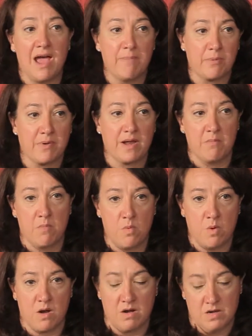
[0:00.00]
operate
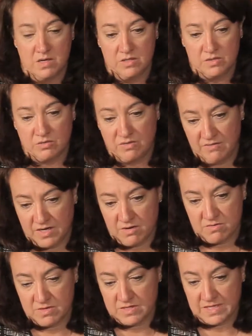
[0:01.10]
more sort of in a
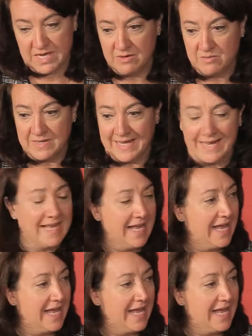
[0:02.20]
horizontal way.